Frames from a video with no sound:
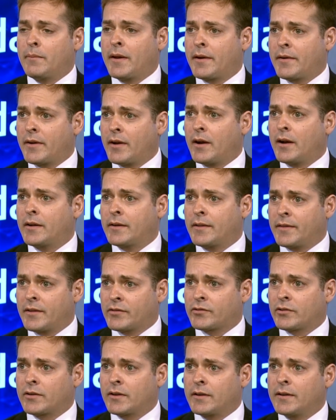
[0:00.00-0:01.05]
Marriott and they
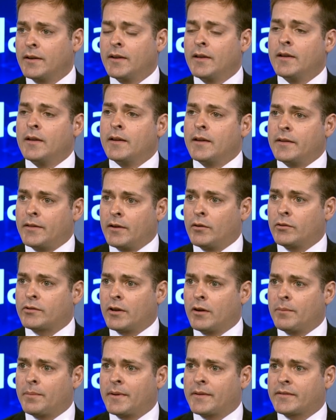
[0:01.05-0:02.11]
started in the
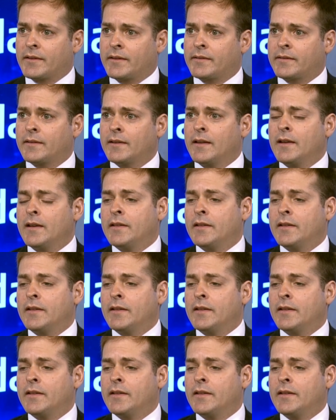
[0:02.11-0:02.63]
hotel business.